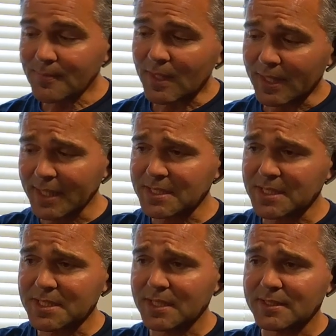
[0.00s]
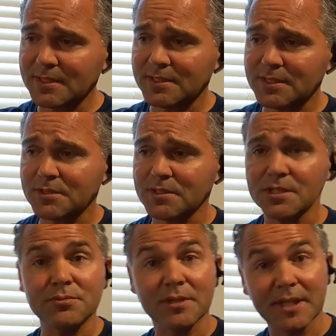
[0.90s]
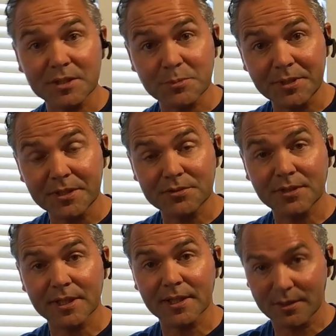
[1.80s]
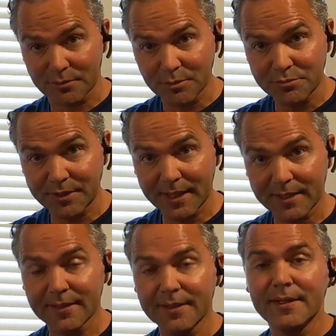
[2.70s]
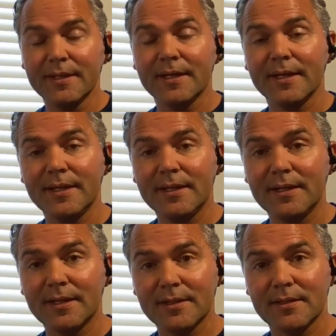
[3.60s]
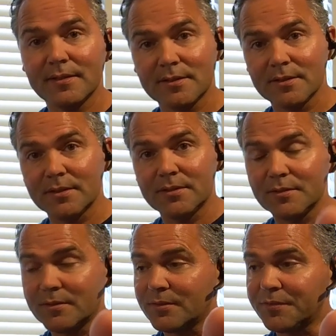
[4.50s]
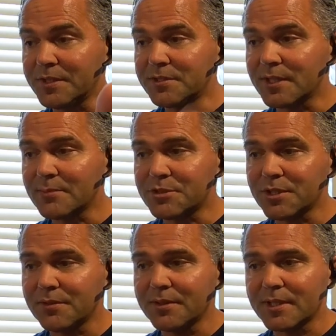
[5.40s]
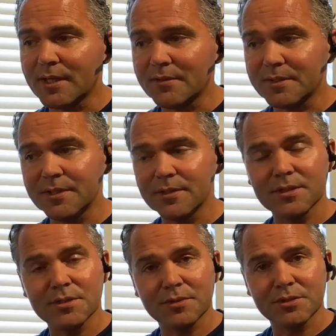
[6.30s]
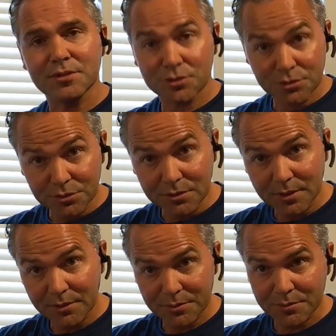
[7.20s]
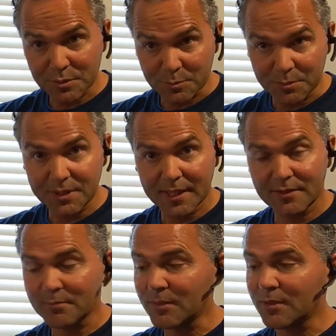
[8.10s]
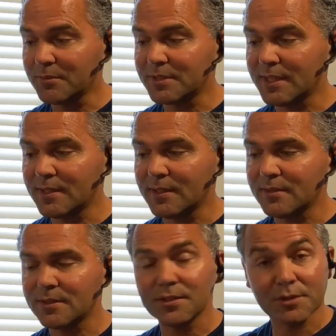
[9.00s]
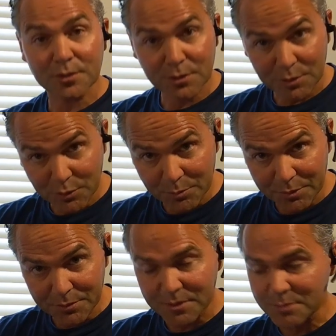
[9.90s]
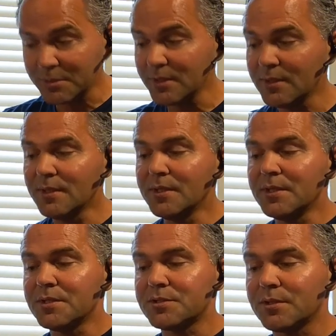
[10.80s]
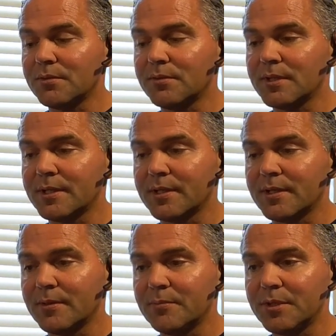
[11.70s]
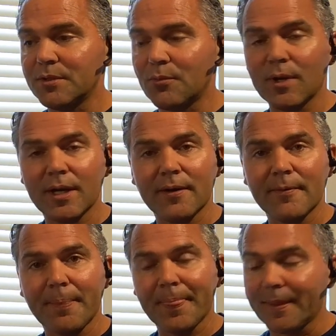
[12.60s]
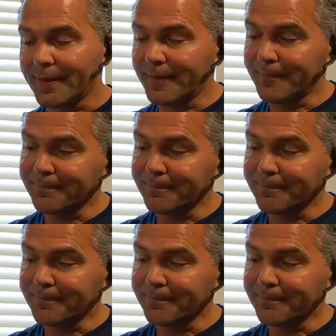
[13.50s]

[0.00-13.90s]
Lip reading: And as I said, this one has speaker track and group track. And the feature I'm showing now here is with Studio USB at the moment, and not in the Cube USB. So be aware. Uh,